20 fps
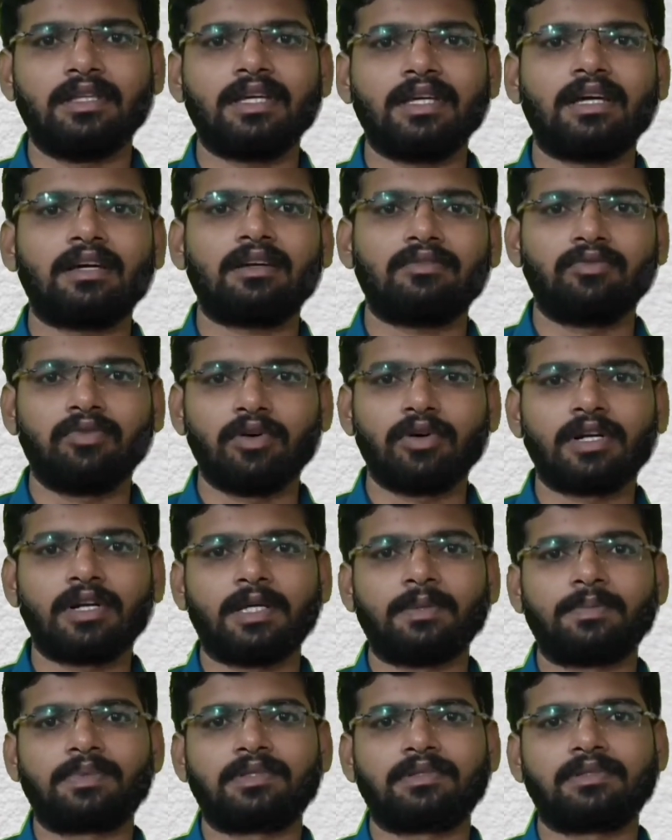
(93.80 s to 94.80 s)
There are 4
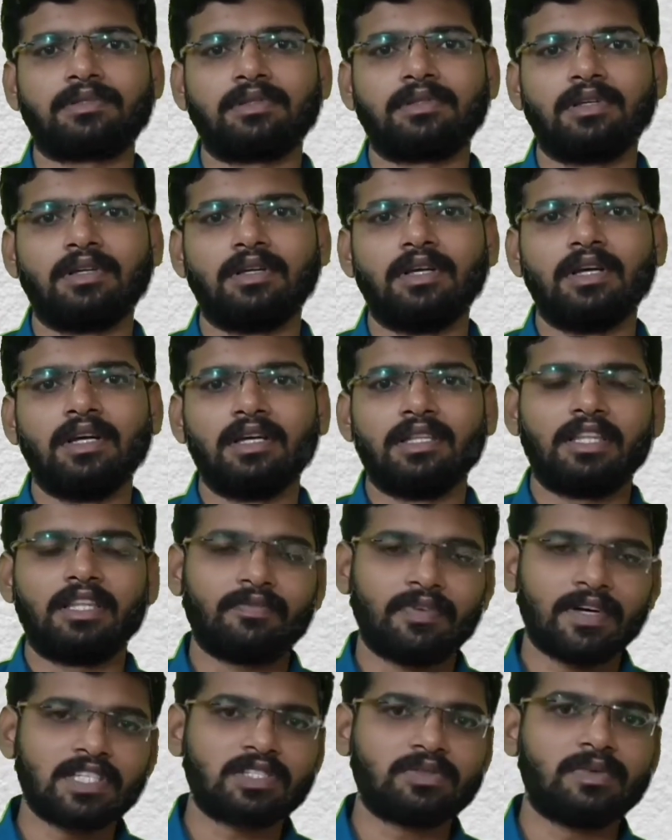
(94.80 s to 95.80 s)
types. The
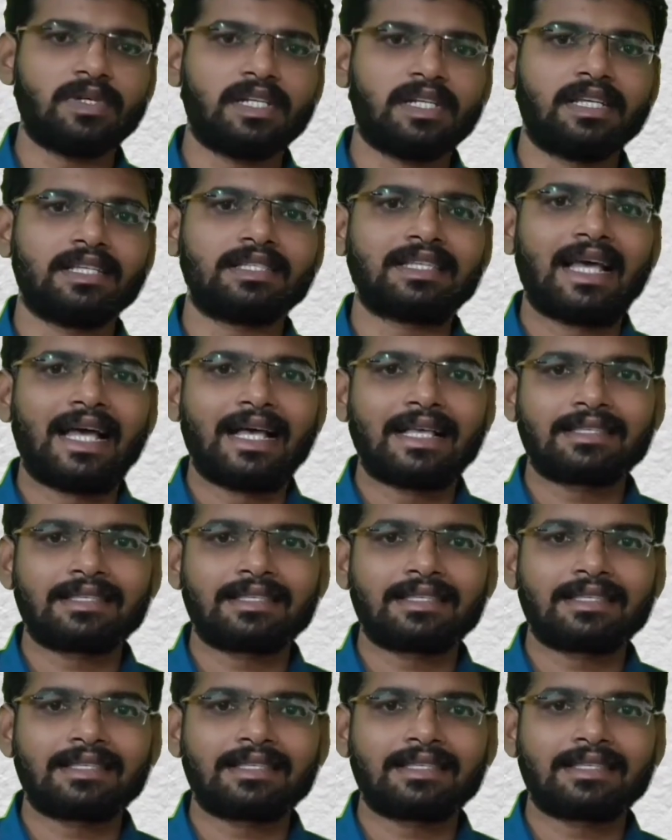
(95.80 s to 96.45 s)
first one is